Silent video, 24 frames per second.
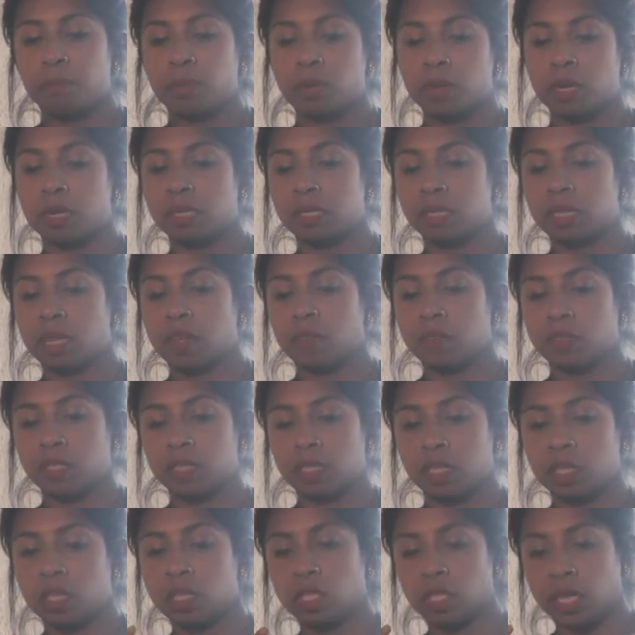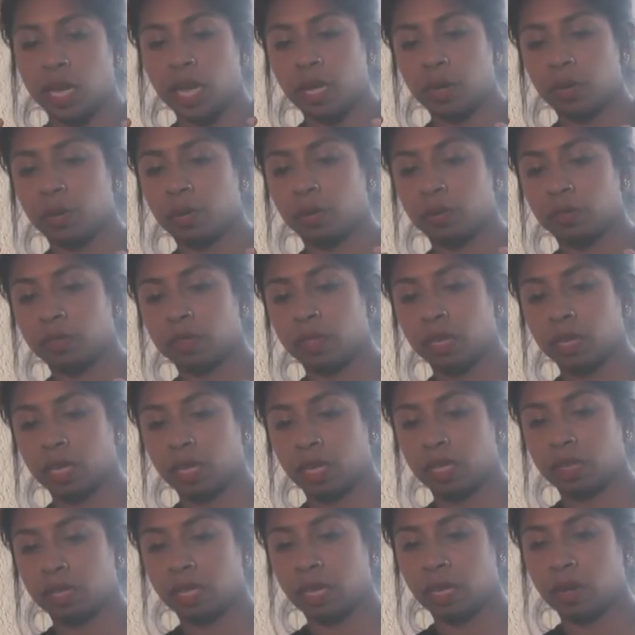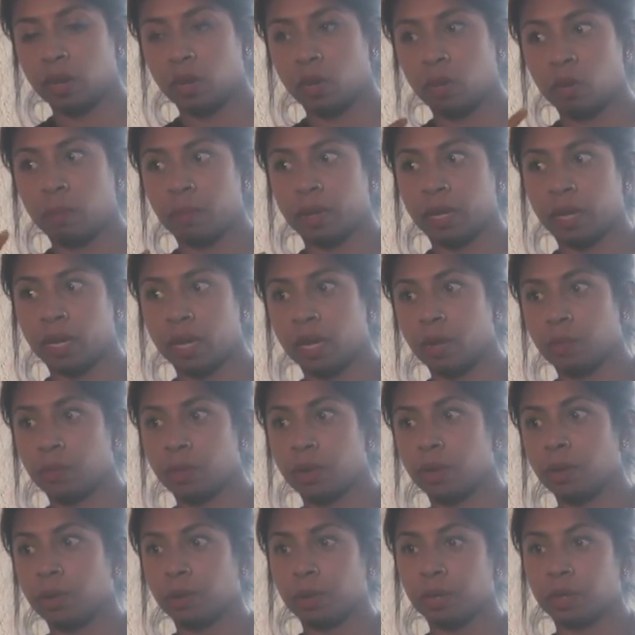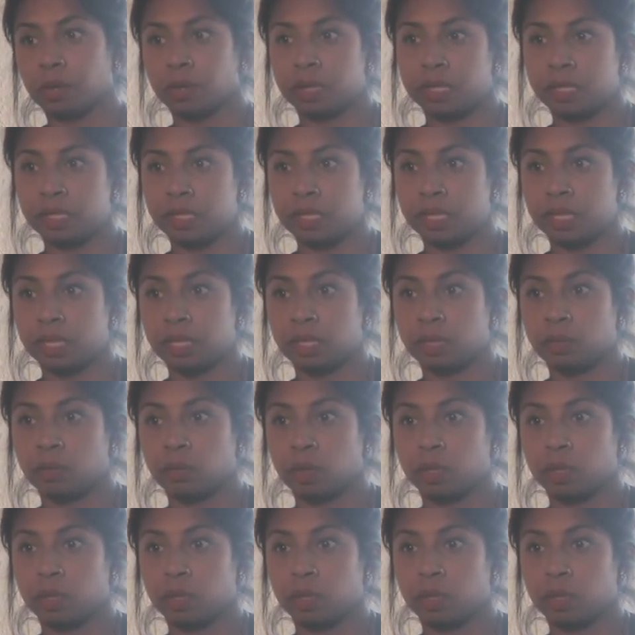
put ourselves in the shadow of thinking that, oh my God, we're going crazy.